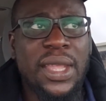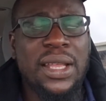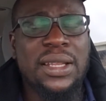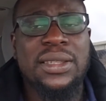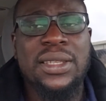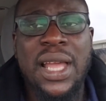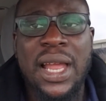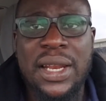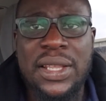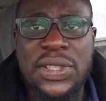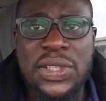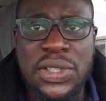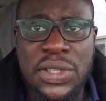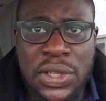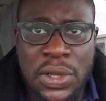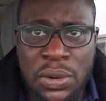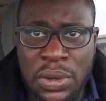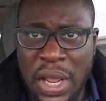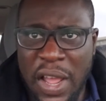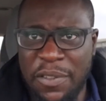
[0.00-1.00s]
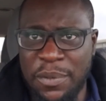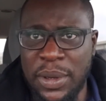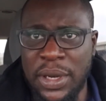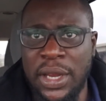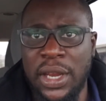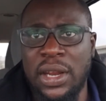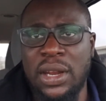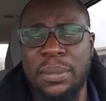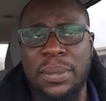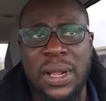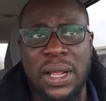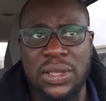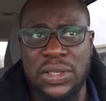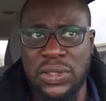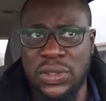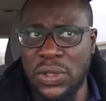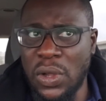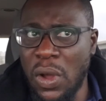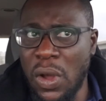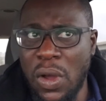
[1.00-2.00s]
that is new, that have been hearing about
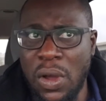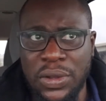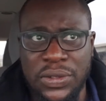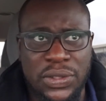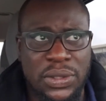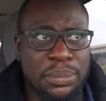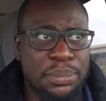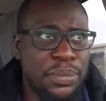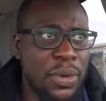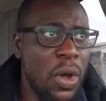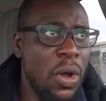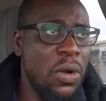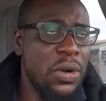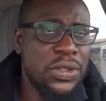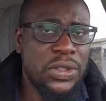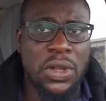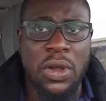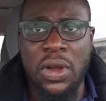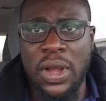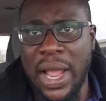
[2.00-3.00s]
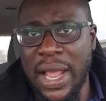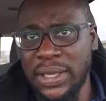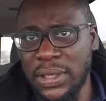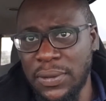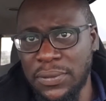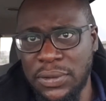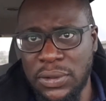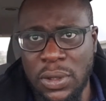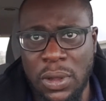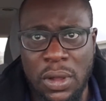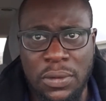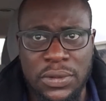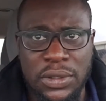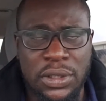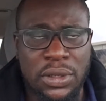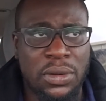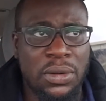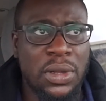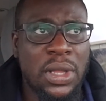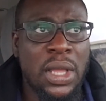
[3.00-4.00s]
stocks, bonds, all kinds of stuff,
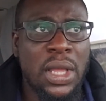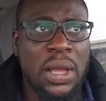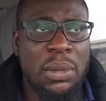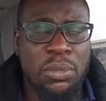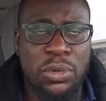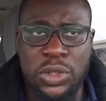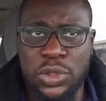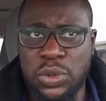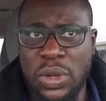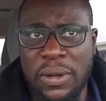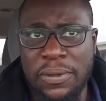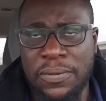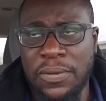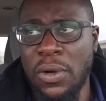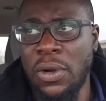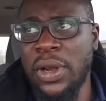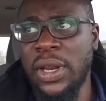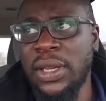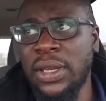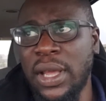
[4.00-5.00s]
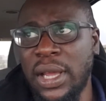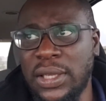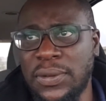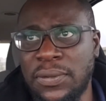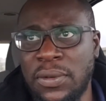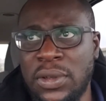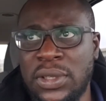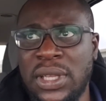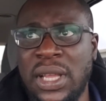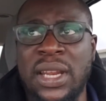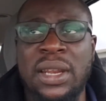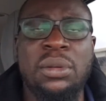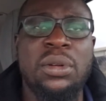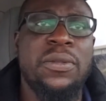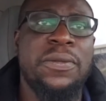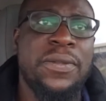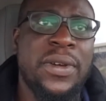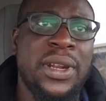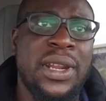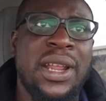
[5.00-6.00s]
mutual fund, index funds, and they want
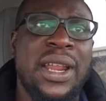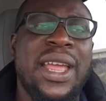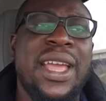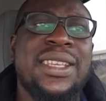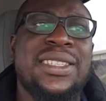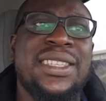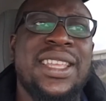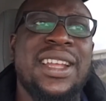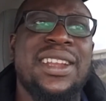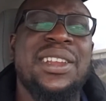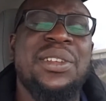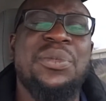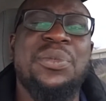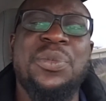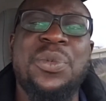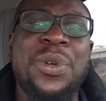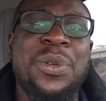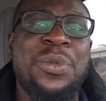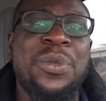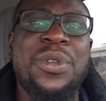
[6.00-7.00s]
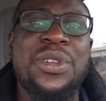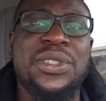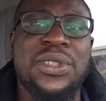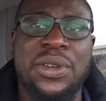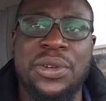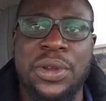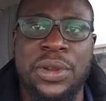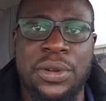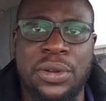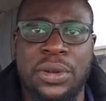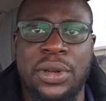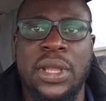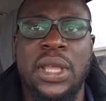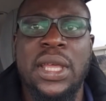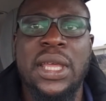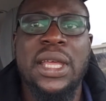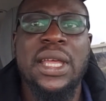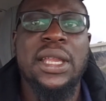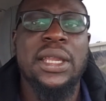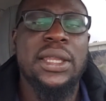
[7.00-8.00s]
to find out exactly what's going on.
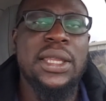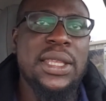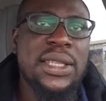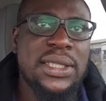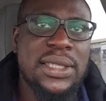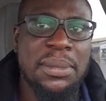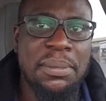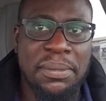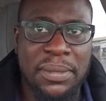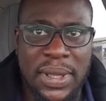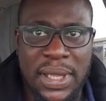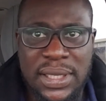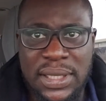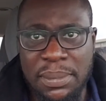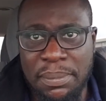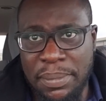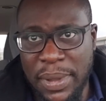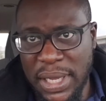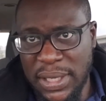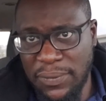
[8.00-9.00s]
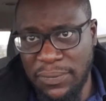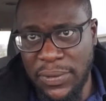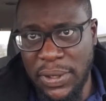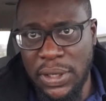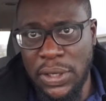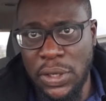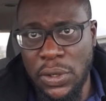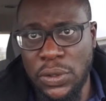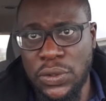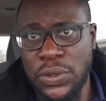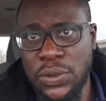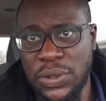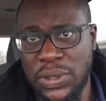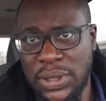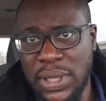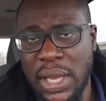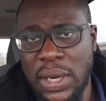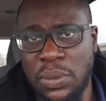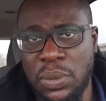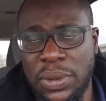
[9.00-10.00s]
This is the best video to
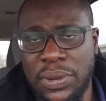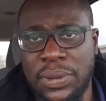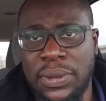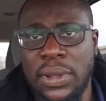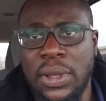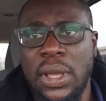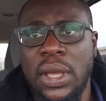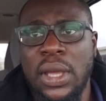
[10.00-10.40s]
start with.